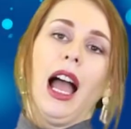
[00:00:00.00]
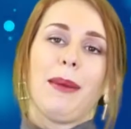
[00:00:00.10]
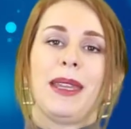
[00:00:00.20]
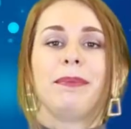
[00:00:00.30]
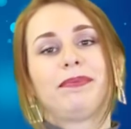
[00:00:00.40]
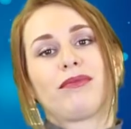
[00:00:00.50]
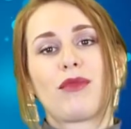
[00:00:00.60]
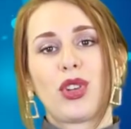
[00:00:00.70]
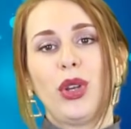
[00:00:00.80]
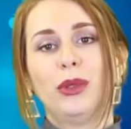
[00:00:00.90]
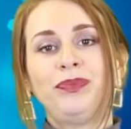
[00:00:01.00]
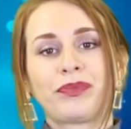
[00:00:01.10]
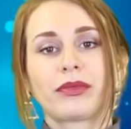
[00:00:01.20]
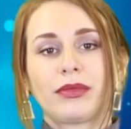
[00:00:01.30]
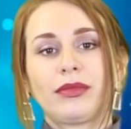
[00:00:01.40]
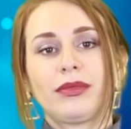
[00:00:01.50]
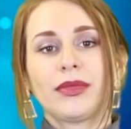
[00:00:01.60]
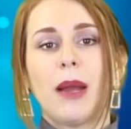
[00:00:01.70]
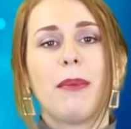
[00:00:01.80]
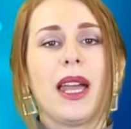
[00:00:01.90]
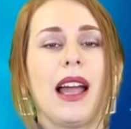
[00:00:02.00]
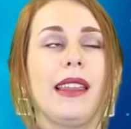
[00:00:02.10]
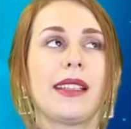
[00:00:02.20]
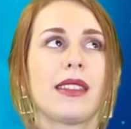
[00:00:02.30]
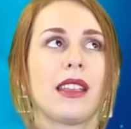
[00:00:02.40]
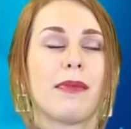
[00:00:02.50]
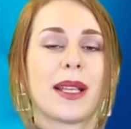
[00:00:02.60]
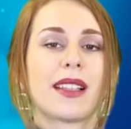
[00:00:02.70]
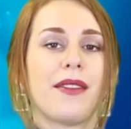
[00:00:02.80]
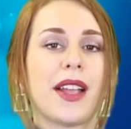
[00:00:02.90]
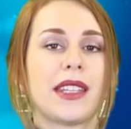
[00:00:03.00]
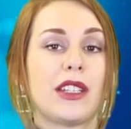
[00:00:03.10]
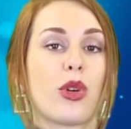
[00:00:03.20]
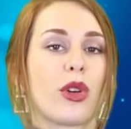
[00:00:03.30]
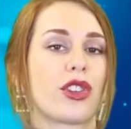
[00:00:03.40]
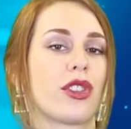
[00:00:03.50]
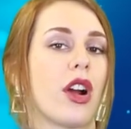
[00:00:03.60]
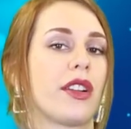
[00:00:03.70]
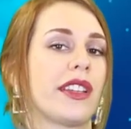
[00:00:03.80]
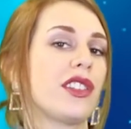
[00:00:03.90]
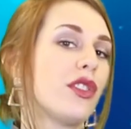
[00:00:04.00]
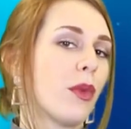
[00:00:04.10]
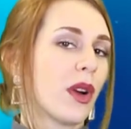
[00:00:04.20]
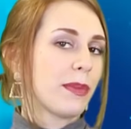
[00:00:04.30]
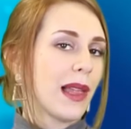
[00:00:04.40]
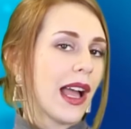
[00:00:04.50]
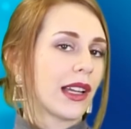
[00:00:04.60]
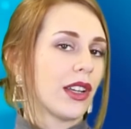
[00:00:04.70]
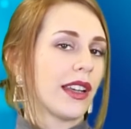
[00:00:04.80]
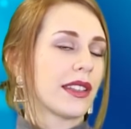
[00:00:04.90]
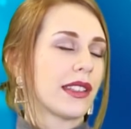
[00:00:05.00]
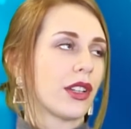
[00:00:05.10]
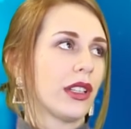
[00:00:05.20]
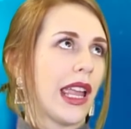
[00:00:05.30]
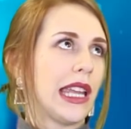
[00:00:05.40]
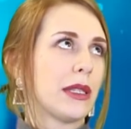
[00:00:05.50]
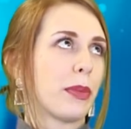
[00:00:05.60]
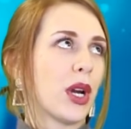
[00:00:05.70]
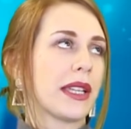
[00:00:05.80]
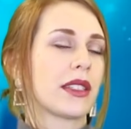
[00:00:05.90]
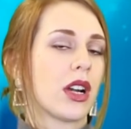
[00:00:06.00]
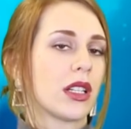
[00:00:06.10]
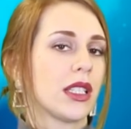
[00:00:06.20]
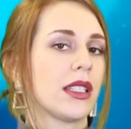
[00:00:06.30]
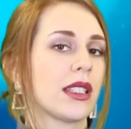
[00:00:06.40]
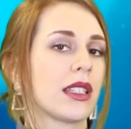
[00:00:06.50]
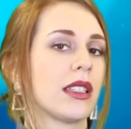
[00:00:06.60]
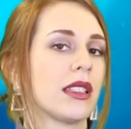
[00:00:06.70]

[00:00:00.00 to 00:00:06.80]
I mean, true. But I like to think of myself as a tortured artist who black, not necessarily a depressed artist.